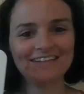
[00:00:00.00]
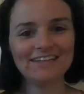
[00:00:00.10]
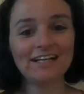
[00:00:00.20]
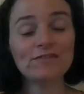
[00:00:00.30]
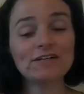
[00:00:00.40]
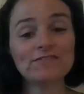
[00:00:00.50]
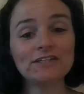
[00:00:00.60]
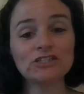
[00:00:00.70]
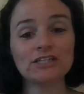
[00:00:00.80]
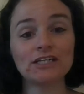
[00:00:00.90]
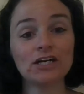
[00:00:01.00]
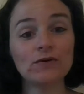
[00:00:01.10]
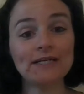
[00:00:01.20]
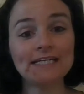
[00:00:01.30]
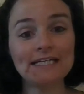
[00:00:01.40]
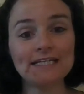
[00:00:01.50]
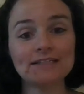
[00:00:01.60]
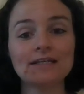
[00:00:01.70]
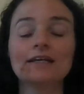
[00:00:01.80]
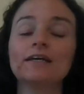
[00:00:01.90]
Now my fish can go and
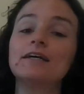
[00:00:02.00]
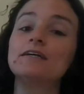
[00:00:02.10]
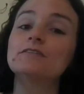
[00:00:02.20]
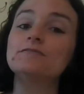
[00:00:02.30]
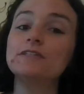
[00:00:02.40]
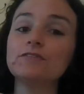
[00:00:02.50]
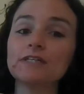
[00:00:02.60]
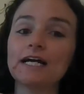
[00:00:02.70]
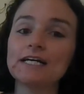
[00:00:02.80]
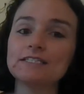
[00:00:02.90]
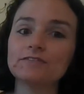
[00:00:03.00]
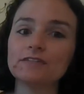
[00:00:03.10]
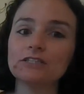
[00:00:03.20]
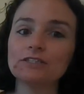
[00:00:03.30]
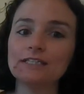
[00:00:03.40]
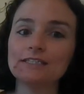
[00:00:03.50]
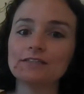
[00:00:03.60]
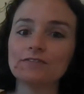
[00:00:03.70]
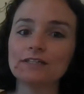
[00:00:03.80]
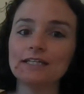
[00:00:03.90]
eat. Different kinds of fish eat
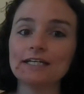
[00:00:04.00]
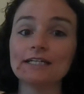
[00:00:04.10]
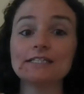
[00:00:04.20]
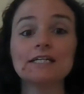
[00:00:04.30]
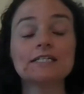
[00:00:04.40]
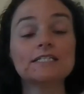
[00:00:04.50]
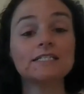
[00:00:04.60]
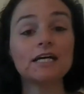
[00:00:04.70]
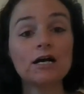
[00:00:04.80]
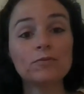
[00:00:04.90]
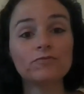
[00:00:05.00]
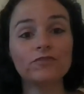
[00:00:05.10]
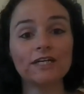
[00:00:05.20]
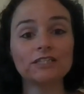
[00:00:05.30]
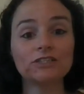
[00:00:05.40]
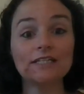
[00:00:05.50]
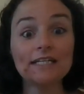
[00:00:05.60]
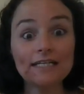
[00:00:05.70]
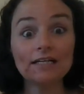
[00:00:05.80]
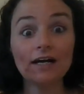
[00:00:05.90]
different things. Some fish
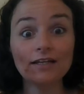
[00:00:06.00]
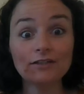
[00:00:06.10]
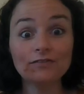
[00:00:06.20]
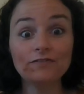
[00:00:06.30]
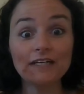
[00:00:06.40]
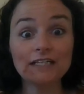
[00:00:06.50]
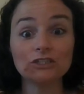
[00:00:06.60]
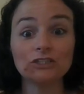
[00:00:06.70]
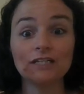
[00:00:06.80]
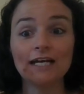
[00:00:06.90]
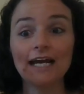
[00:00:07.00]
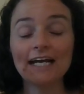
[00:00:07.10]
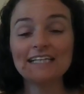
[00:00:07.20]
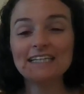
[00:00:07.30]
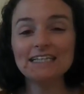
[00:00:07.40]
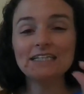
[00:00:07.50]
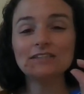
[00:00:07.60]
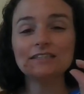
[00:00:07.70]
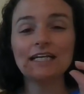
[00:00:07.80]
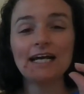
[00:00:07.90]
eat other fish and
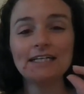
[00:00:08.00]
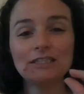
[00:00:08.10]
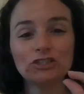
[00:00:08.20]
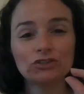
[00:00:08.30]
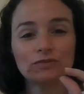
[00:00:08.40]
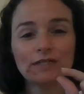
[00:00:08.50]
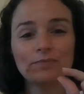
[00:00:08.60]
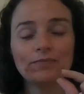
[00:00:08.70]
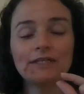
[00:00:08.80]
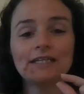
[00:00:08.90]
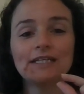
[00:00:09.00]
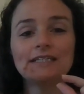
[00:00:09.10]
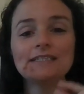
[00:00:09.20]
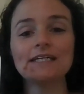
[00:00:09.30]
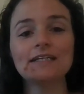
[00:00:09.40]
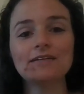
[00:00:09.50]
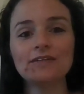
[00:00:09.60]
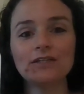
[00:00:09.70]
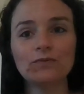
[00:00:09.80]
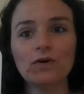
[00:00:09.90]
little tiny shrimp and things that live
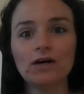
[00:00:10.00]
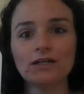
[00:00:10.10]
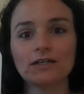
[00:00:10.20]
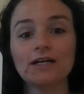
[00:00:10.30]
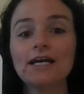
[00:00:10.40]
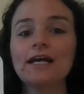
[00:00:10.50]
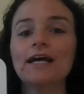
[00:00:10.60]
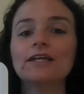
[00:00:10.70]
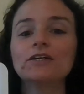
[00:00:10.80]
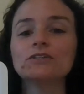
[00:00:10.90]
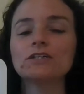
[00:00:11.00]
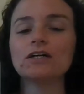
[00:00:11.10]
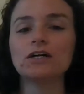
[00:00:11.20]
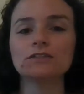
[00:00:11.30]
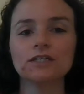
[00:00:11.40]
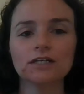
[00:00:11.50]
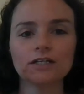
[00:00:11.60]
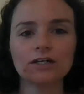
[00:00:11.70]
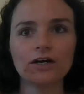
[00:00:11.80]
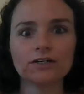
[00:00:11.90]
in the water. And those are called
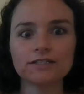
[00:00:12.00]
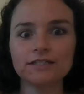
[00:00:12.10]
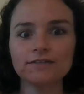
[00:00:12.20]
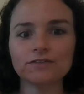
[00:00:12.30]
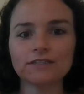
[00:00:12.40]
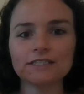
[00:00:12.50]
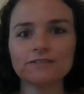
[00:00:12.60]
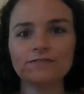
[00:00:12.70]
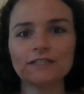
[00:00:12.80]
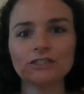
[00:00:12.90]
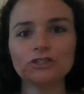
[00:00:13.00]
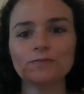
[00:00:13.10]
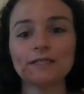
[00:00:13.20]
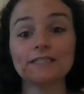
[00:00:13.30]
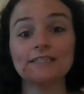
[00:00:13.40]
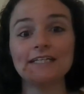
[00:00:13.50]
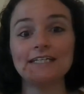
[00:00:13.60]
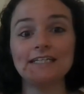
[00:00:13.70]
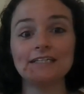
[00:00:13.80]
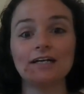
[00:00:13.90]
carnivorous fish because they
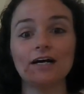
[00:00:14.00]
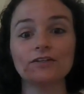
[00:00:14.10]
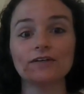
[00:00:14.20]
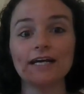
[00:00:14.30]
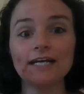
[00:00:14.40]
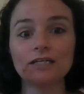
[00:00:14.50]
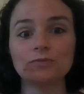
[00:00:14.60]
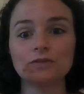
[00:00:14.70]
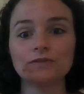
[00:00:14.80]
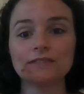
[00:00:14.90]
eat other animals.